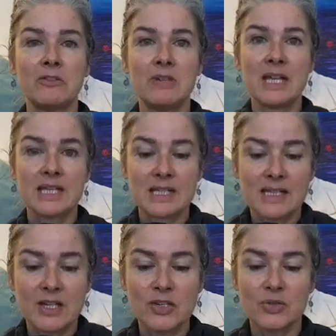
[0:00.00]
really
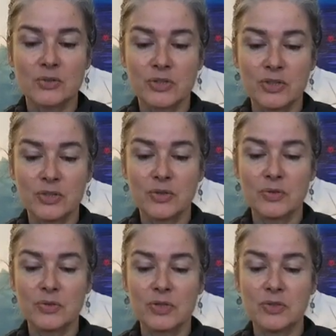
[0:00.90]
essential
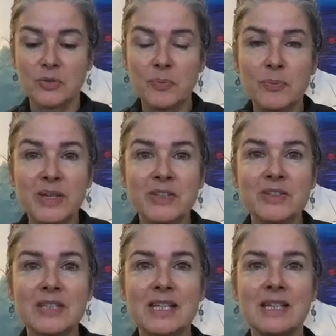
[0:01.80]
to
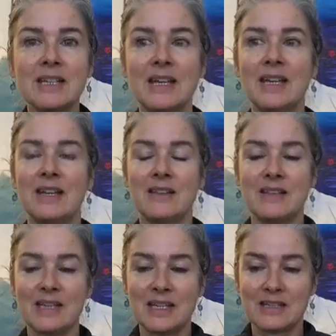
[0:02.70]
building
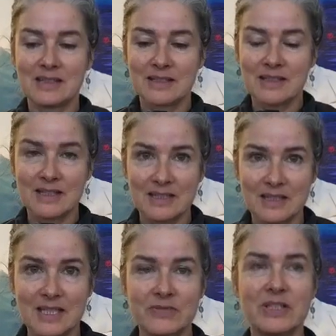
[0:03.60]
this
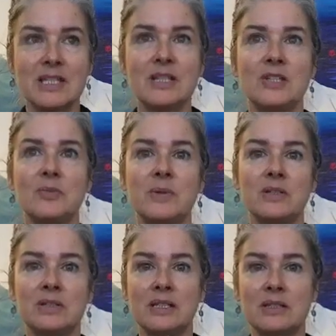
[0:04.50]
sensitivity, to
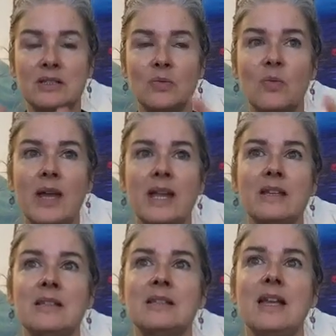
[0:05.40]
building this
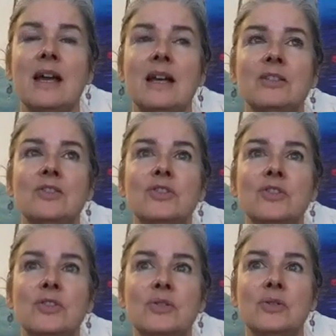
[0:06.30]
awareness, and
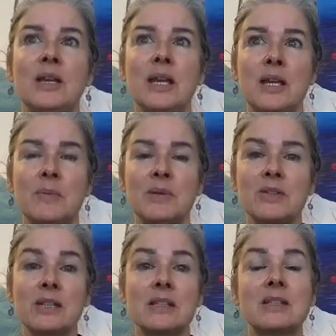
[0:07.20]
to
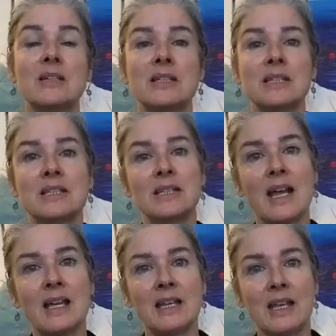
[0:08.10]
building this
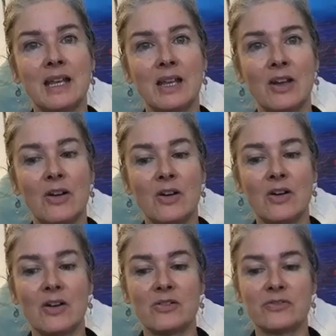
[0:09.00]
understanding
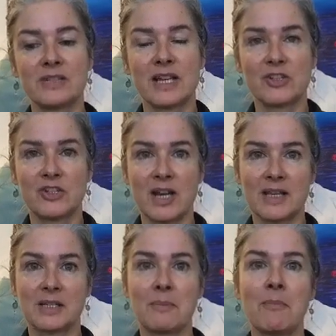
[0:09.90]
of Tantra
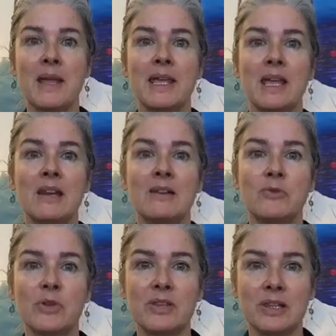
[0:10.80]
as a making love
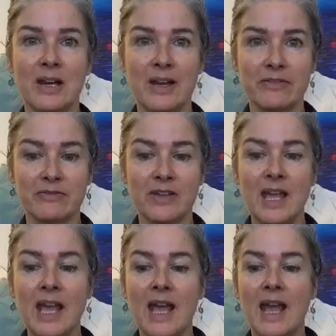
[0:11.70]
with life,
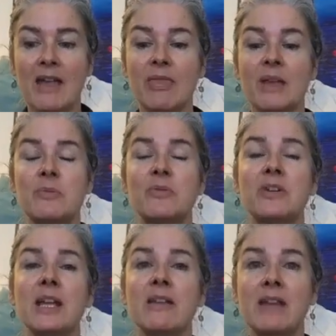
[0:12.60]
and then
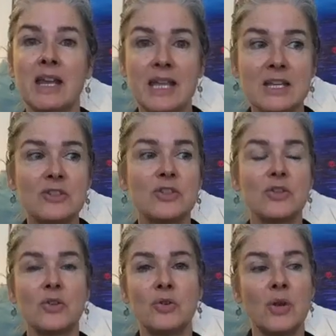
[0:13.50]
bringing that
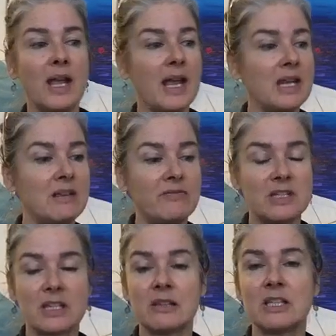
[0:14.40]
into any
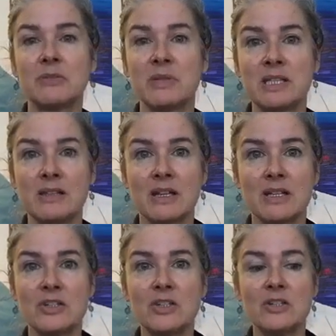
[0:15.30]
physical intimacy that I
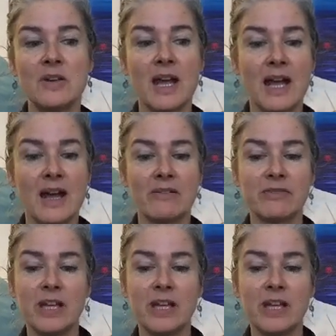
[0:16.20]
do have,